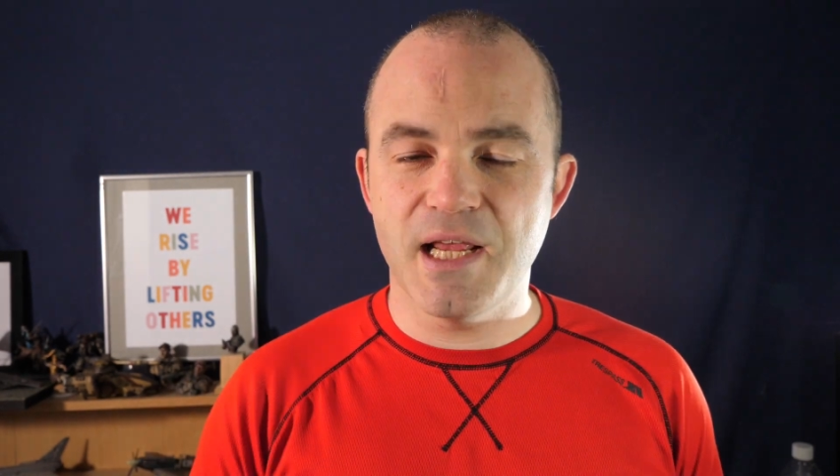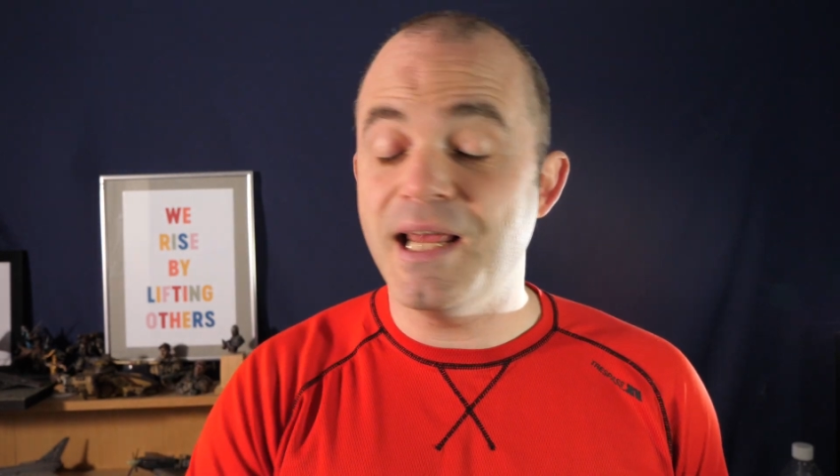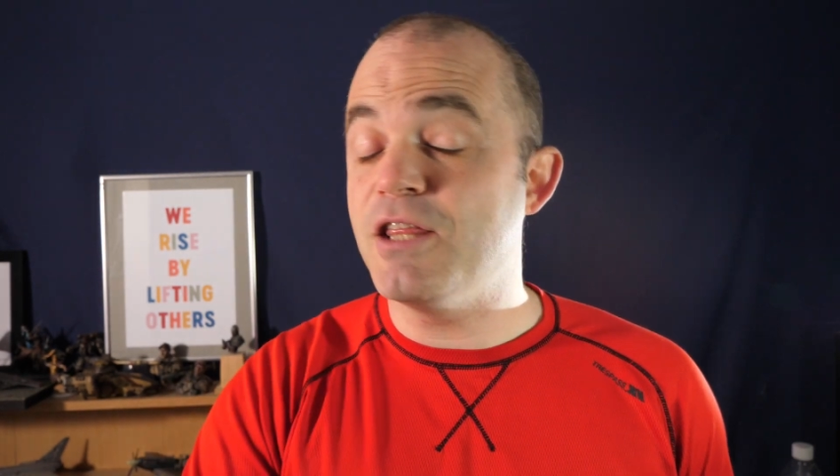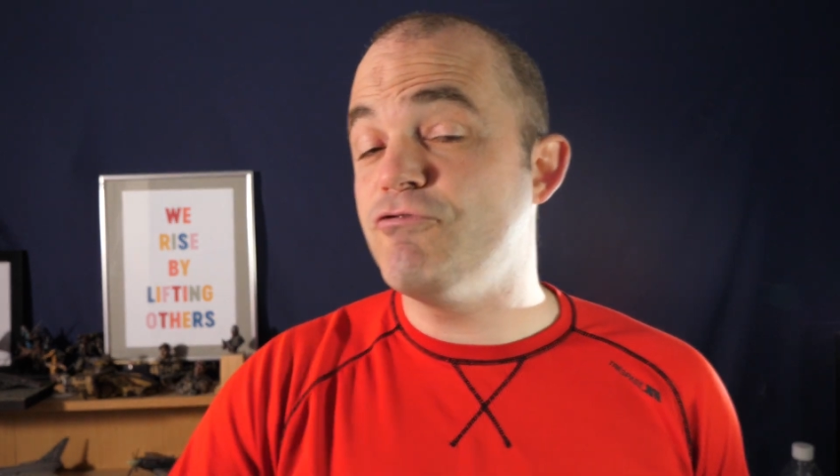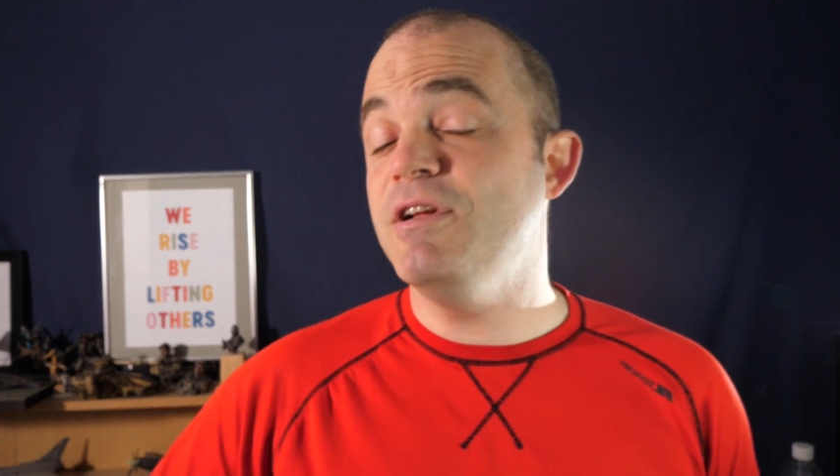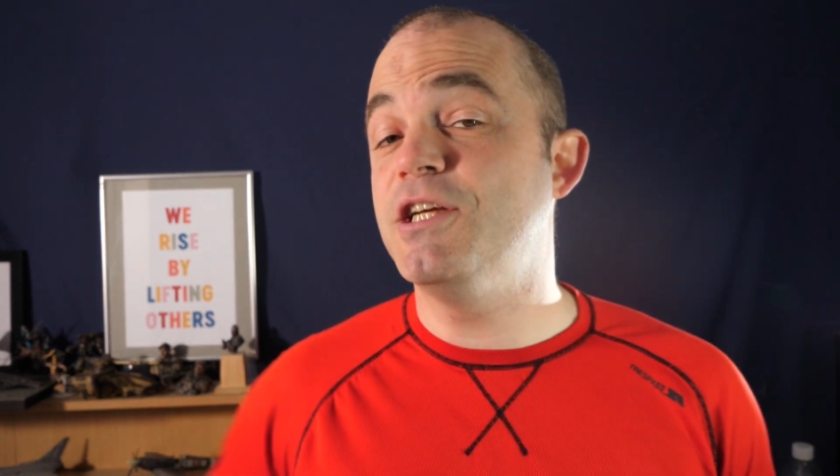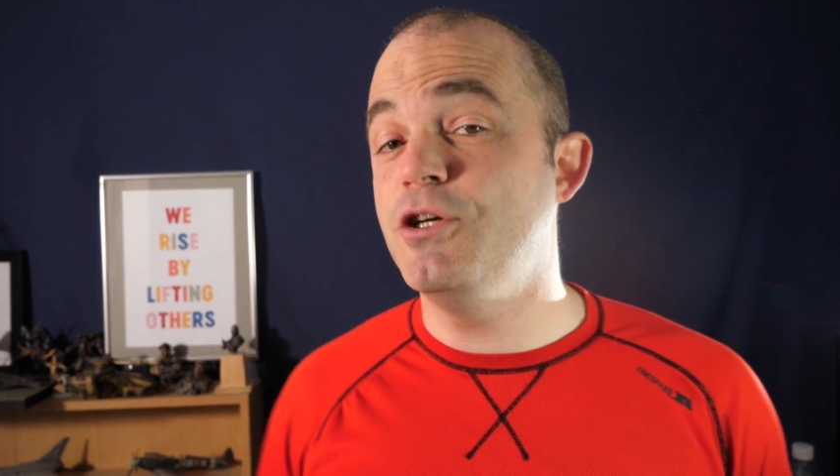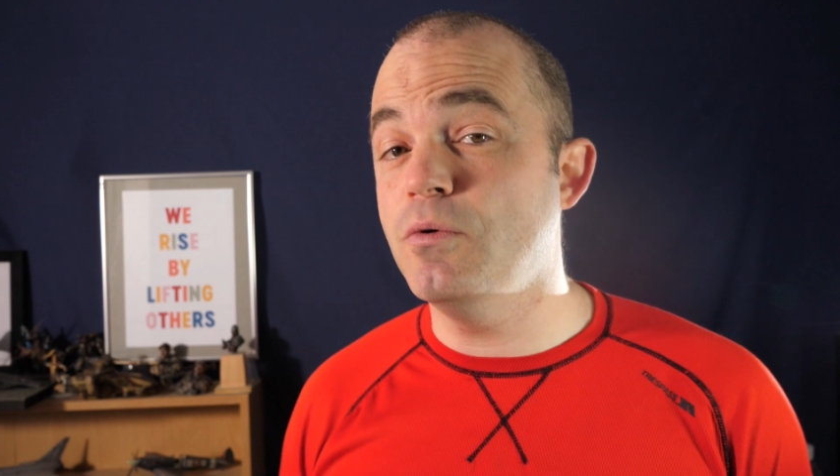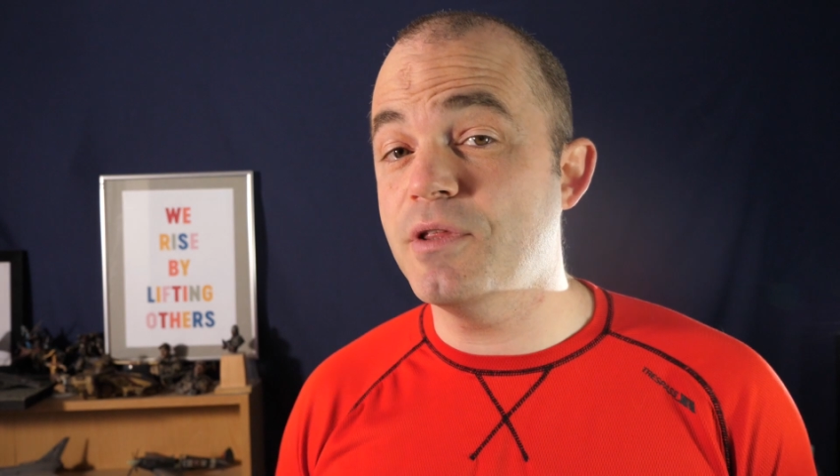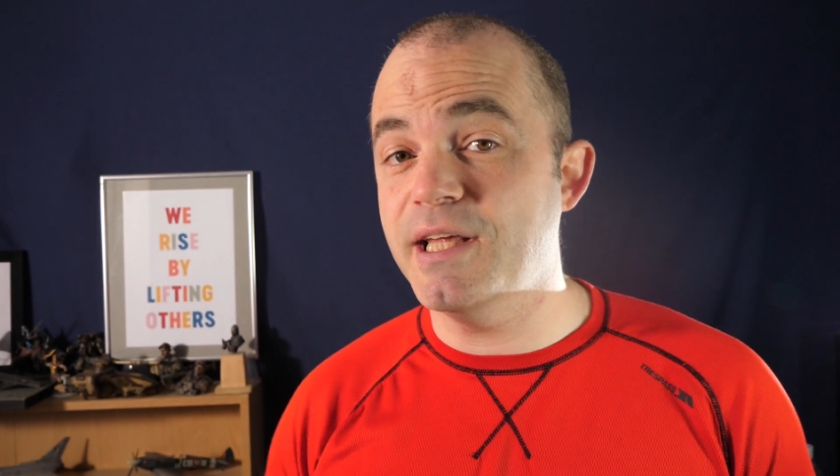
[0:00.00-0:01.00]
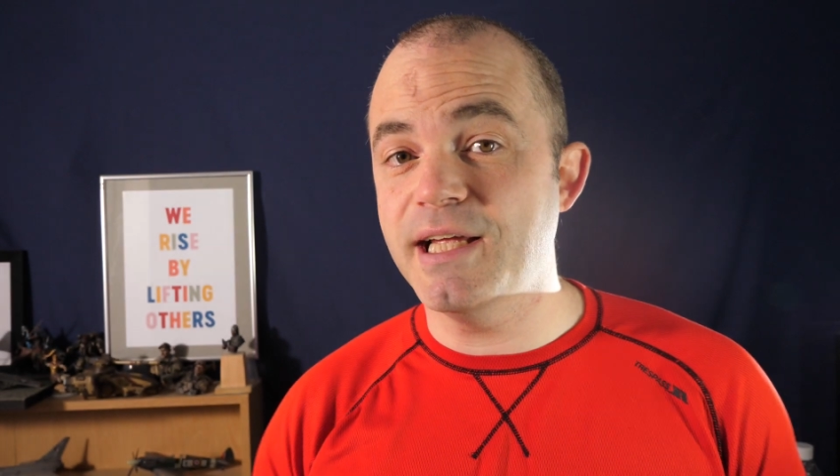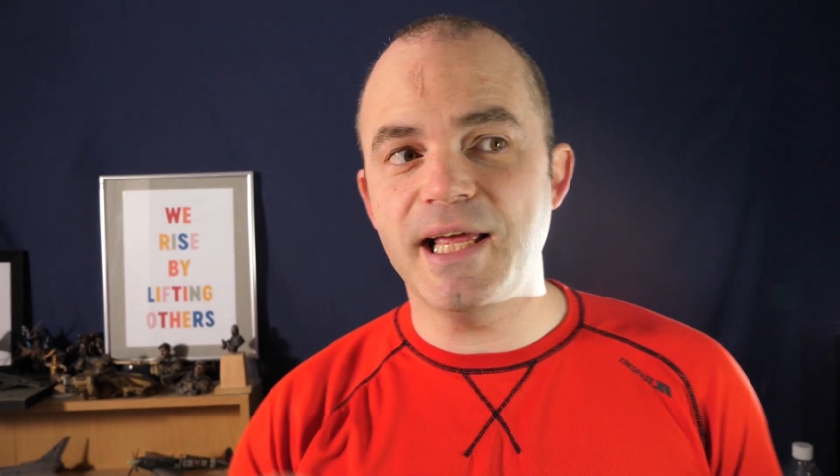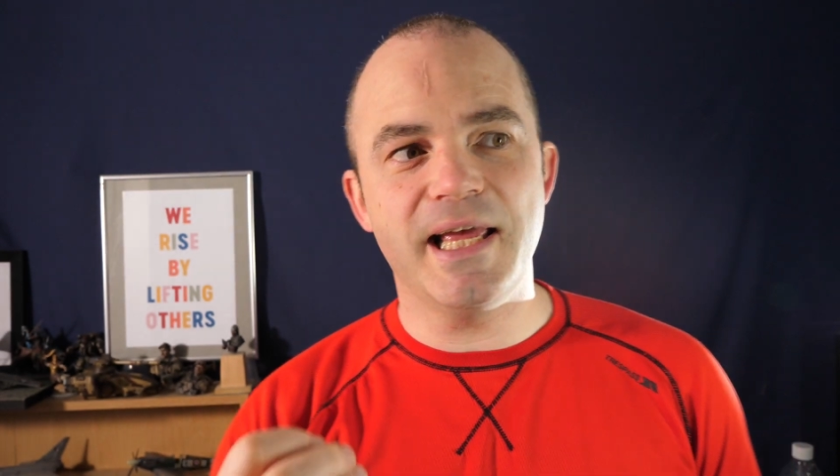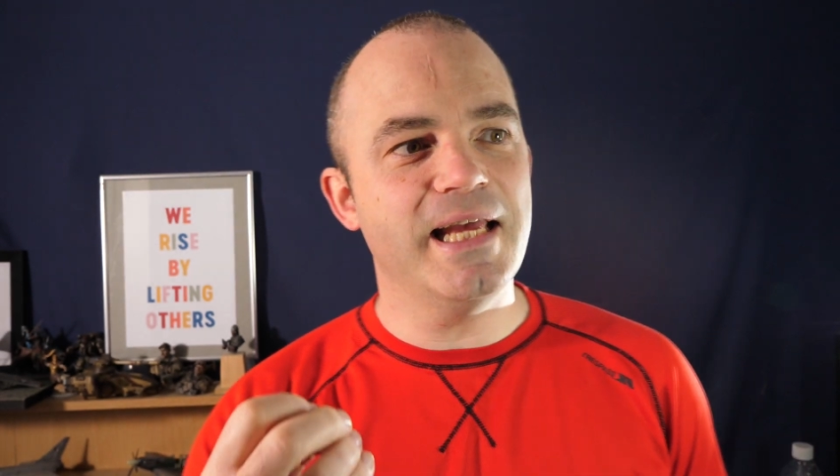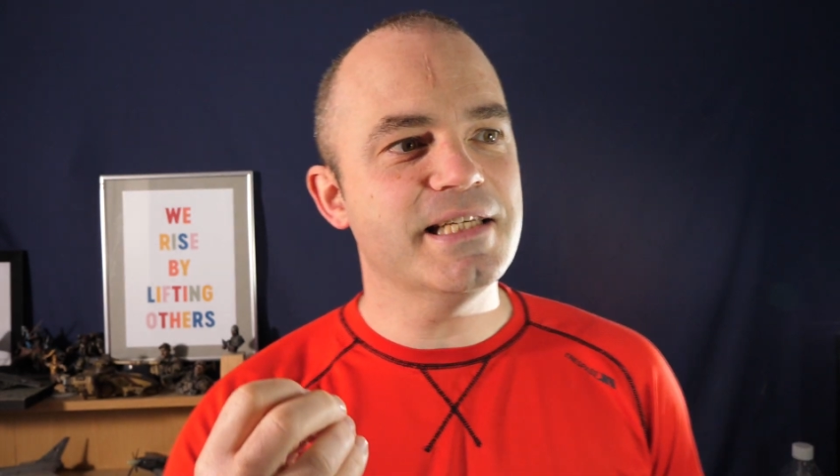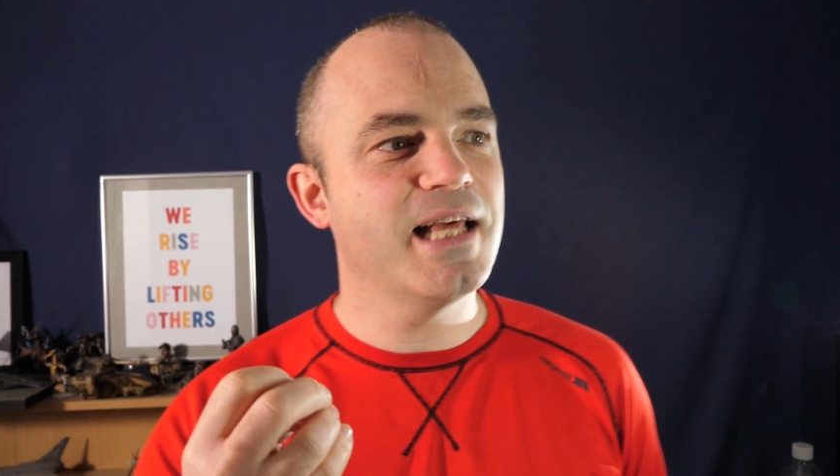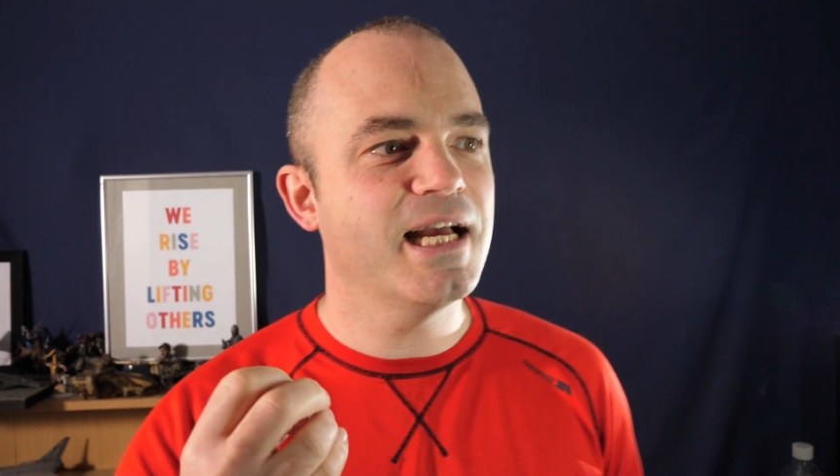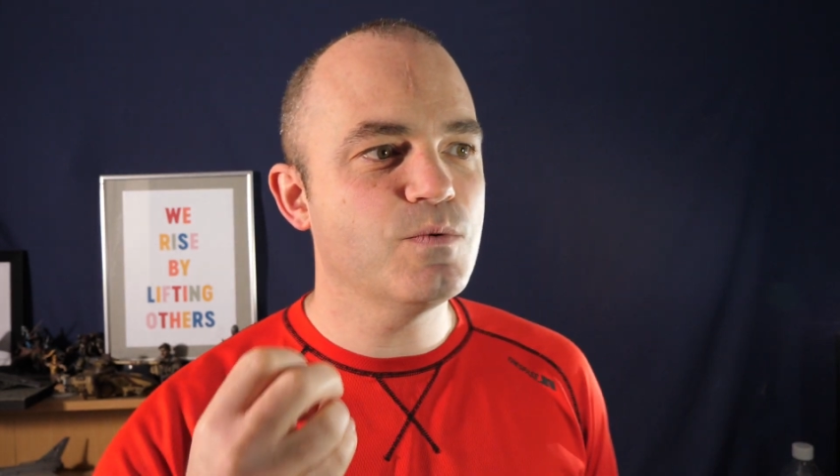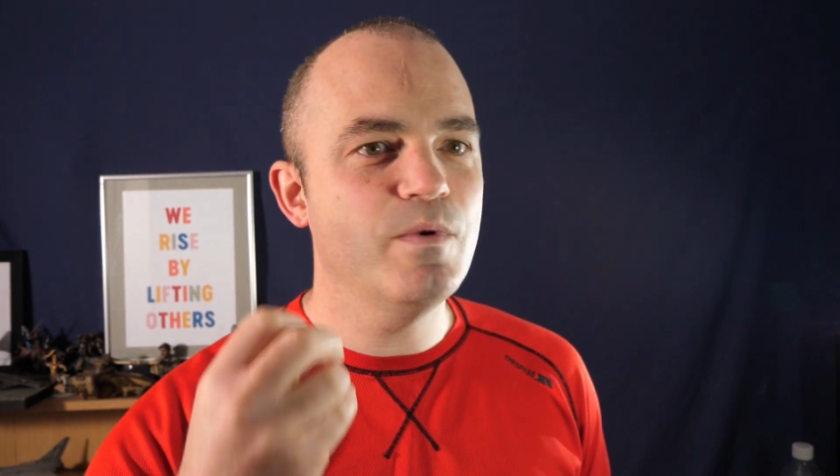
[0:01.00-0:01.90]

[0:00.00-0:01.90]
Now the really cool thing is that